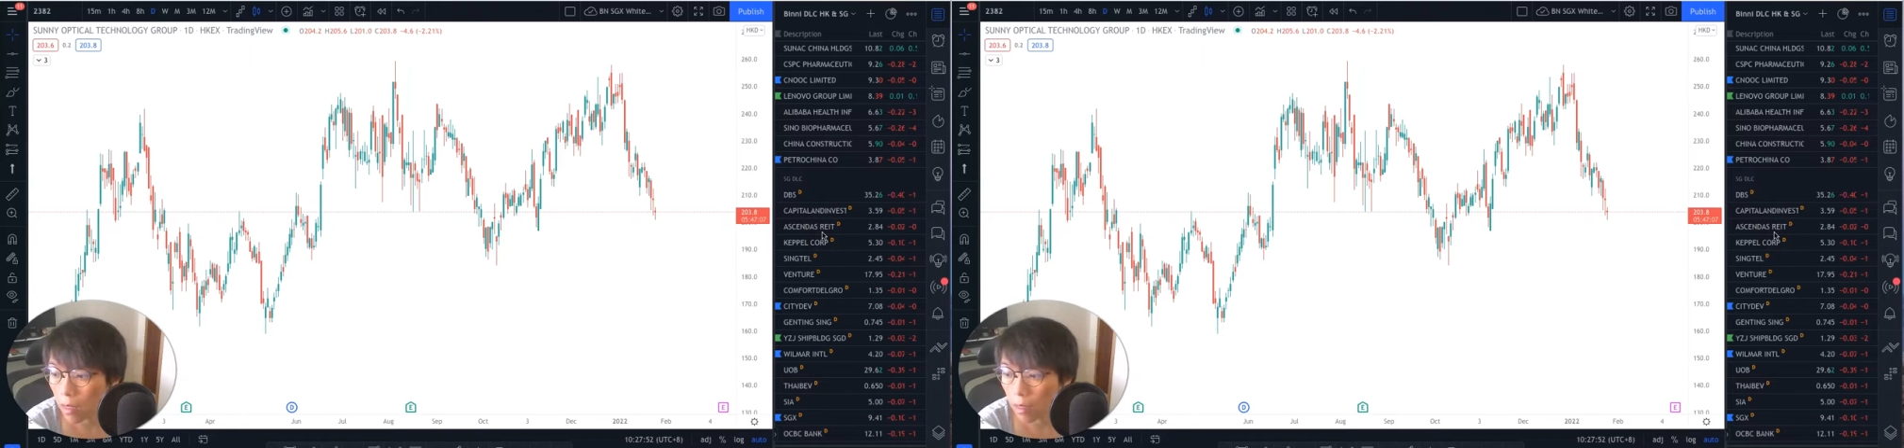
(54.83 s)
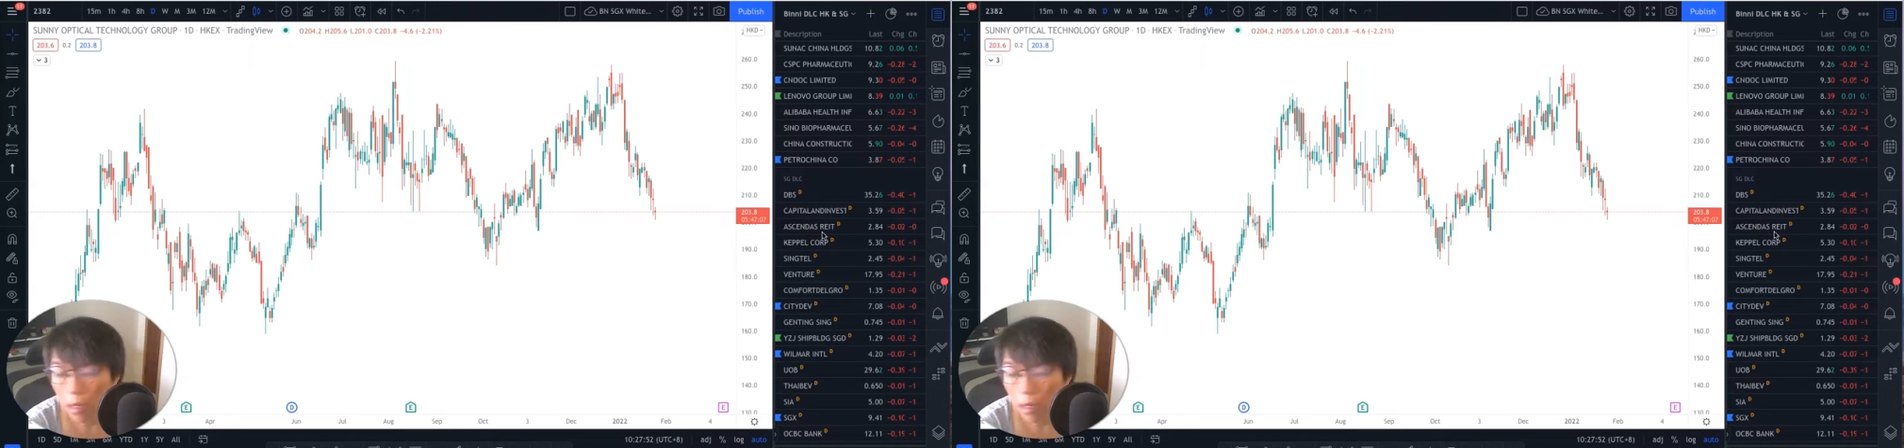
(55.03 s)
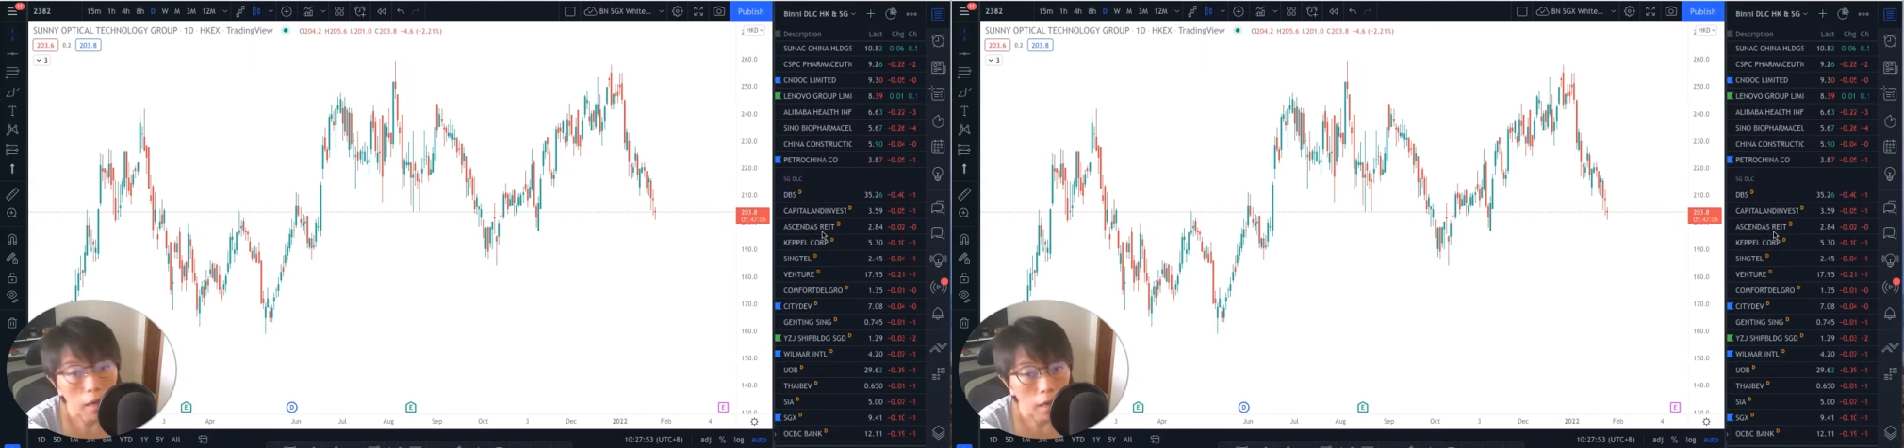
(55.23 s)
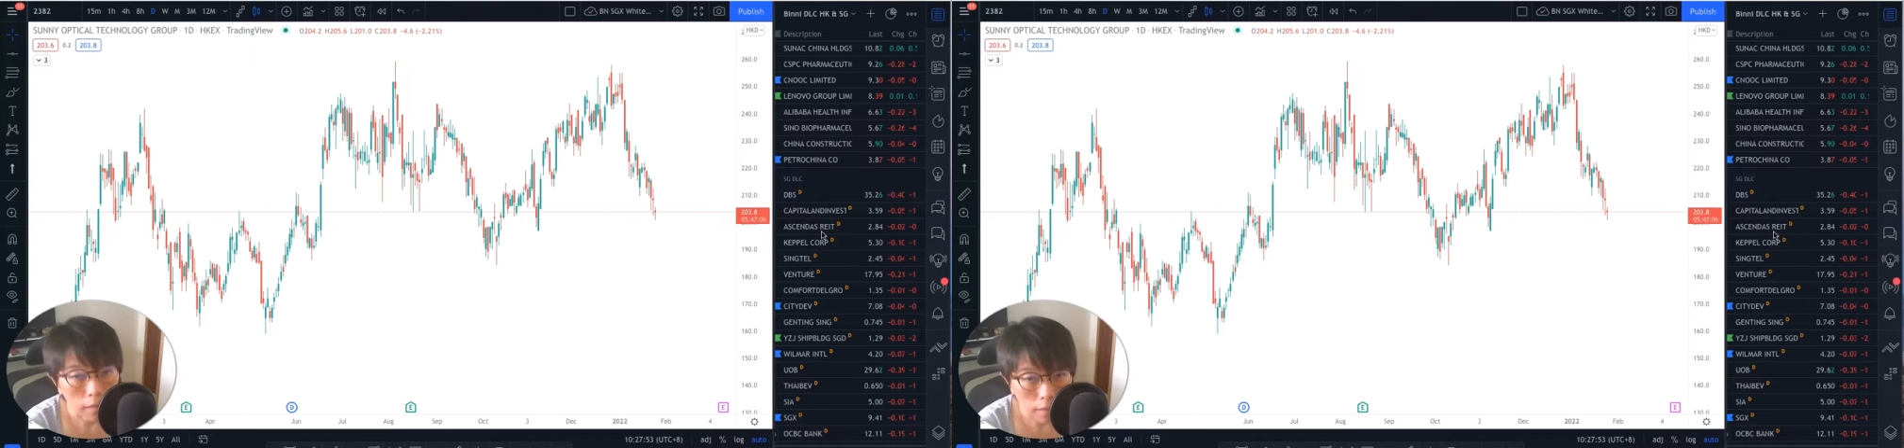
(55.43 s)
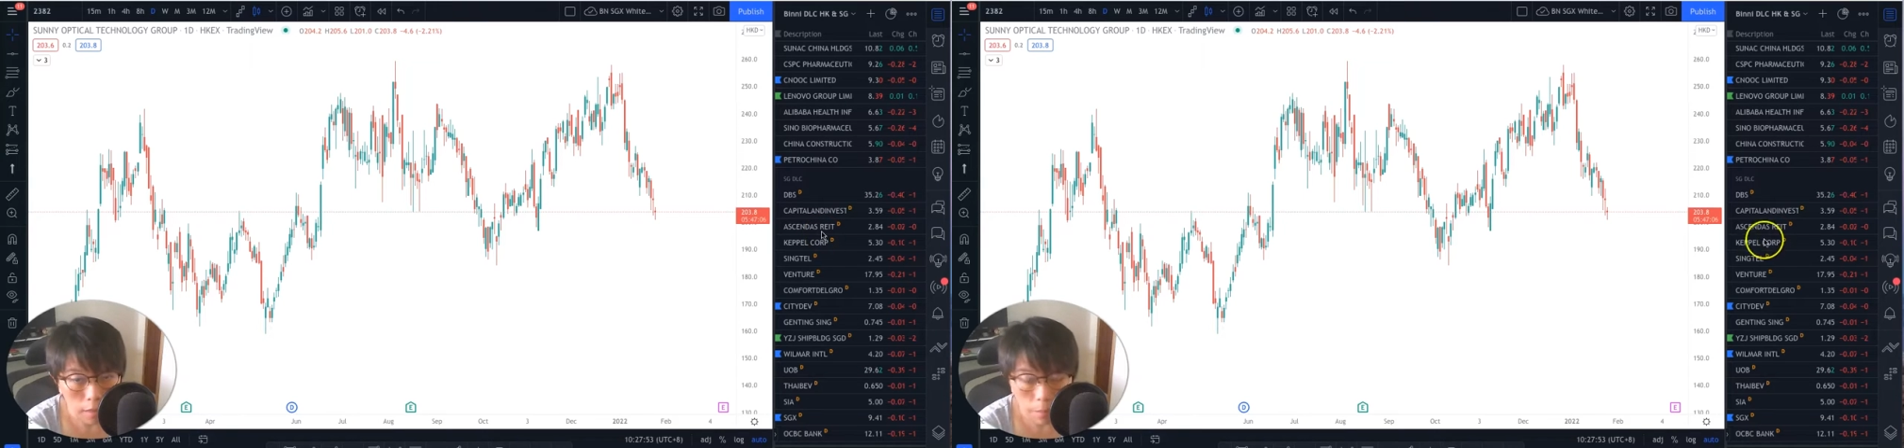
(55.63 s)
And as
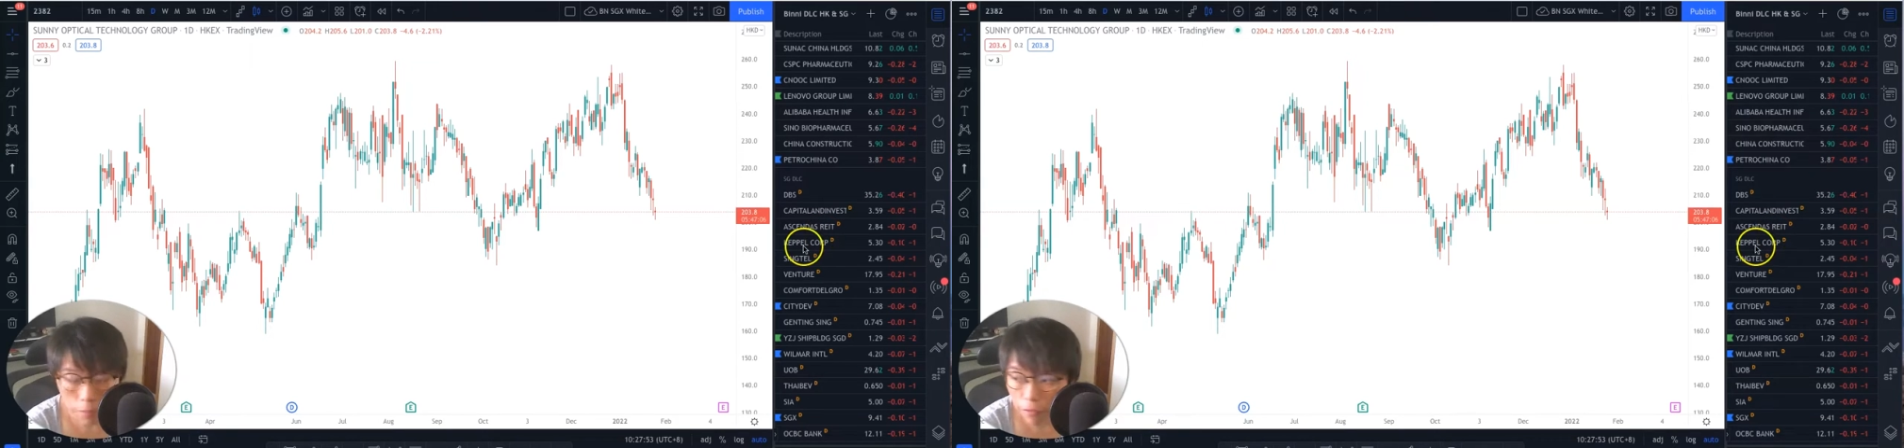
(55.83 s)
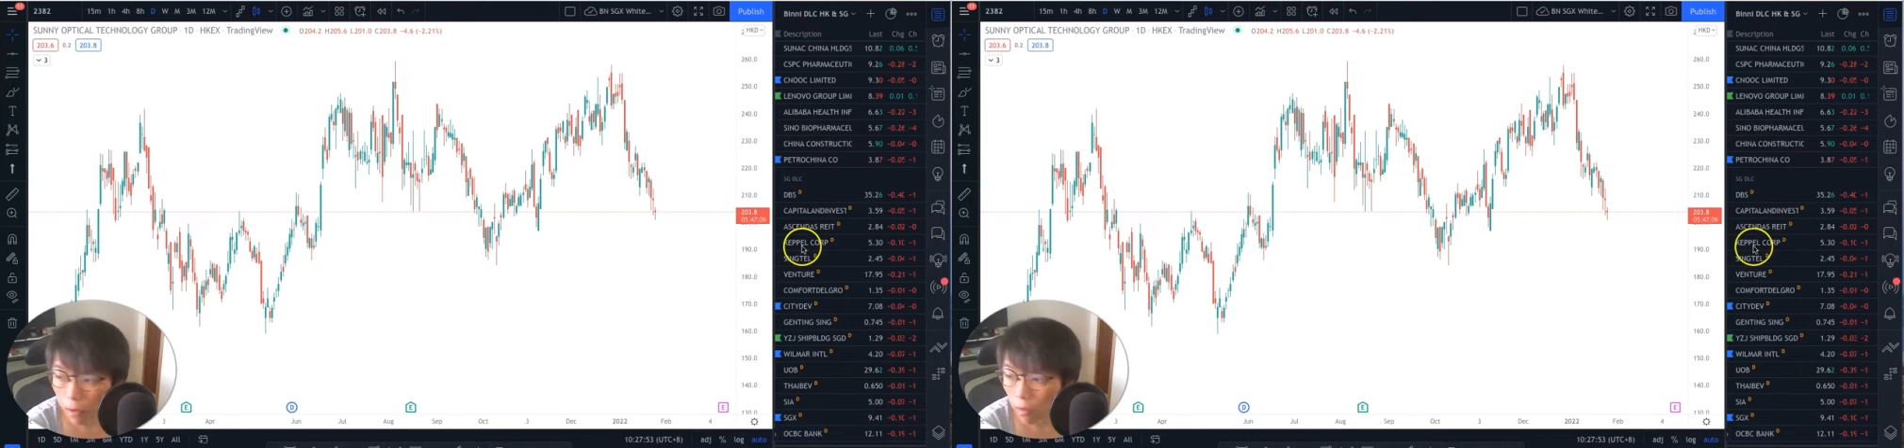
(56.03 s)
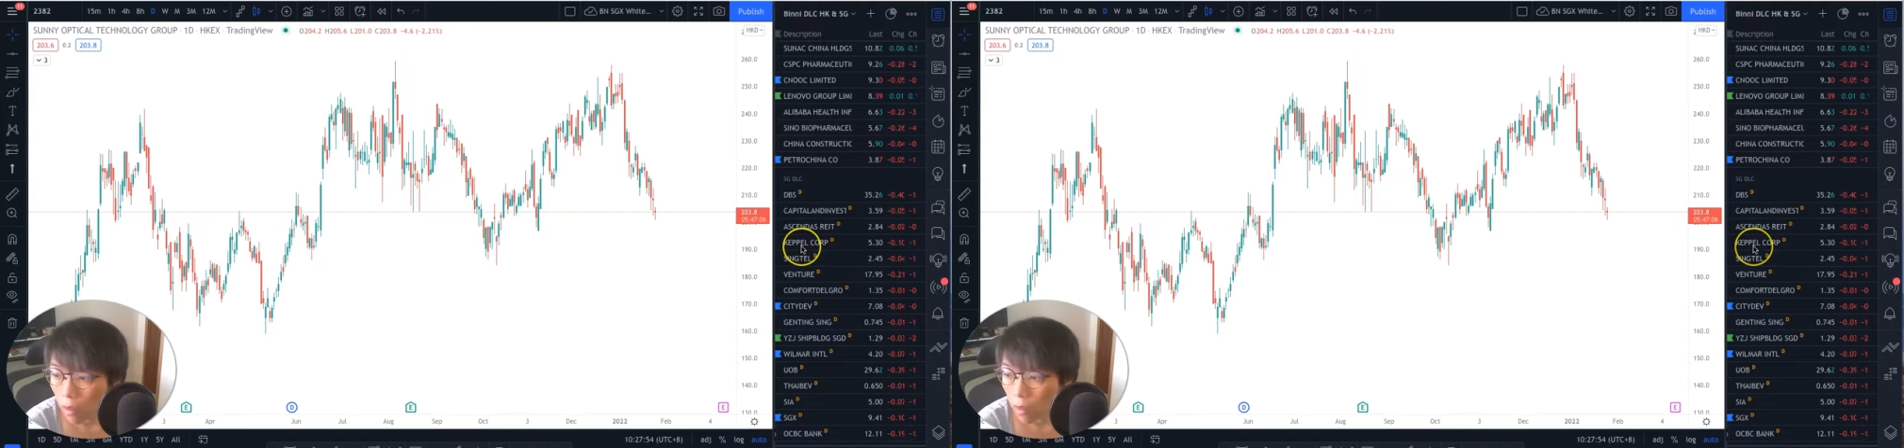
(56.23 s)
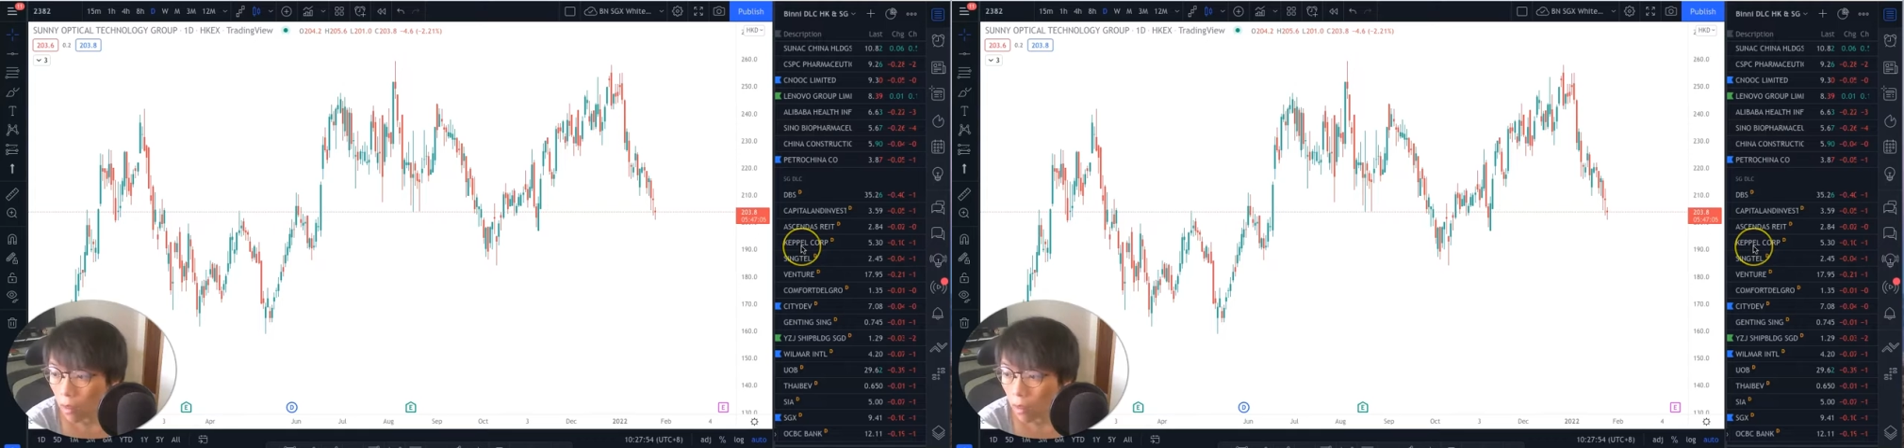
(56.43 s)
I said before,